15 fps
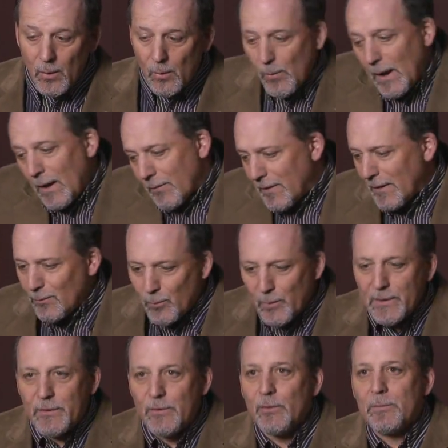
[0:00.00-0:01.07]
well, then we
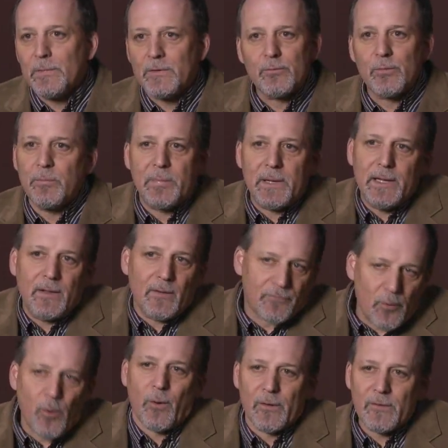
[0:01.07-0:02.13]
humans would be, of
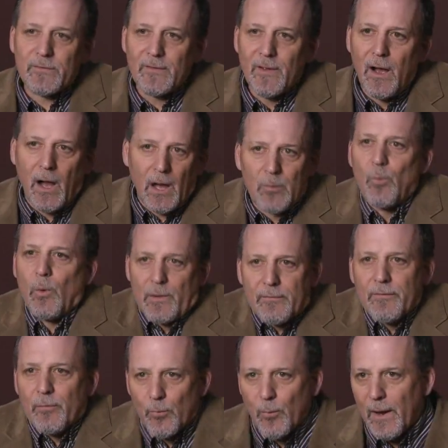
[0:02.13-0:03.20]
course, on one
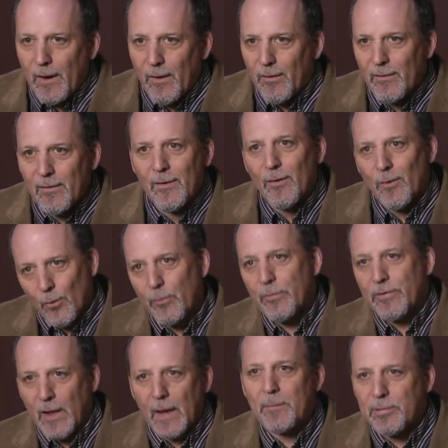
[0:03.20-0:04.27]
of the rare Earth
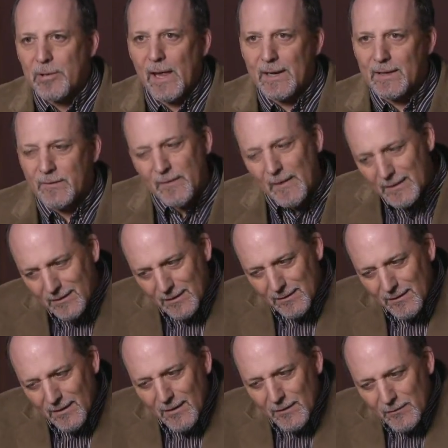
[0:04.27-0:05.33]
like planets that can
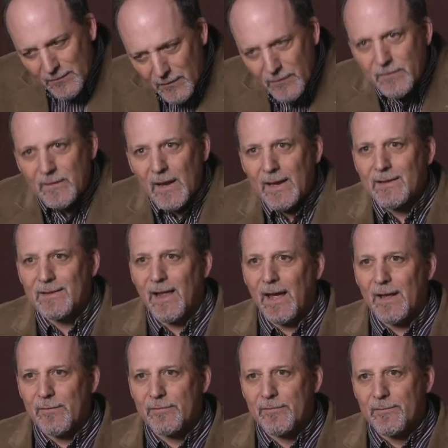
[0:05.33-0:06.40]
sustain
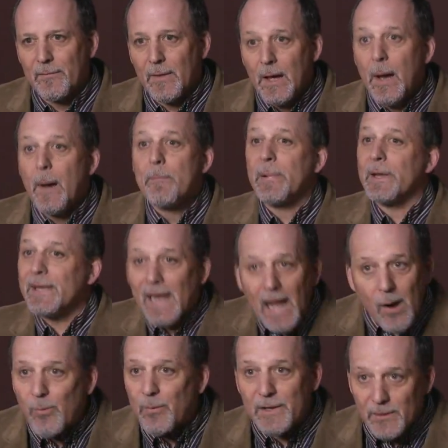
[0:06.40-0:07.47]
life. But
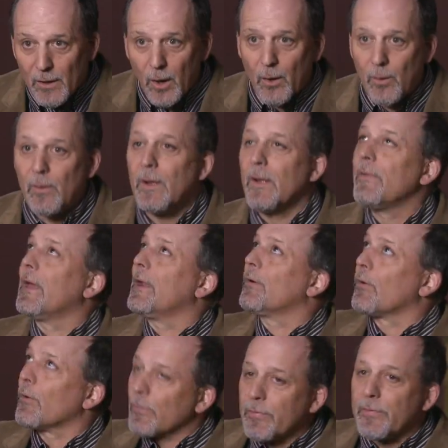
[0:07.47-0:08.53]
now we know that
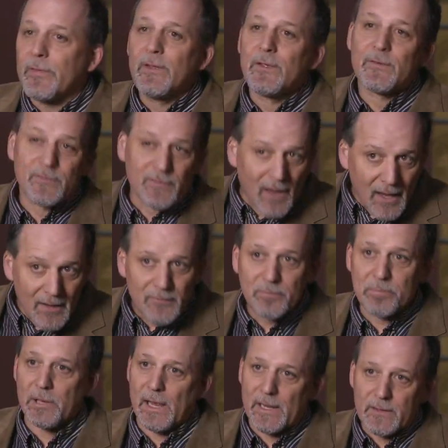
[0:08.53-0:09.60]
Earth sized
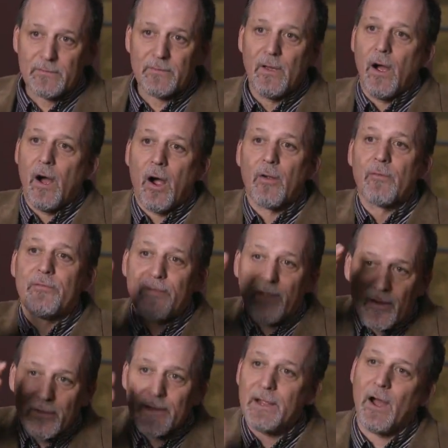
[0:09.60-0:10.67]
planets are
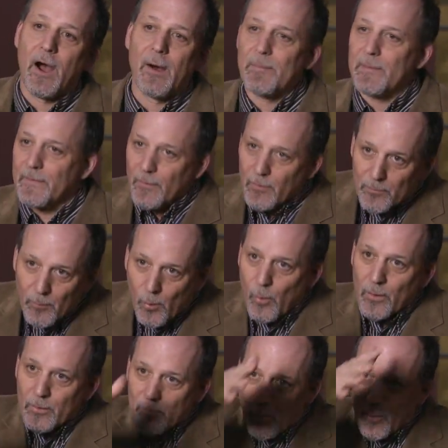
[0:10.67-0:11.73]
very common. There are
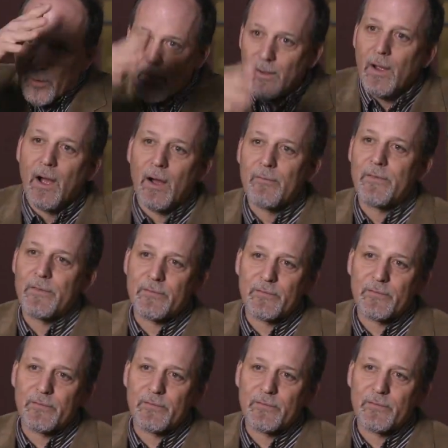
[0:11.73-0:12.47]
more and more of the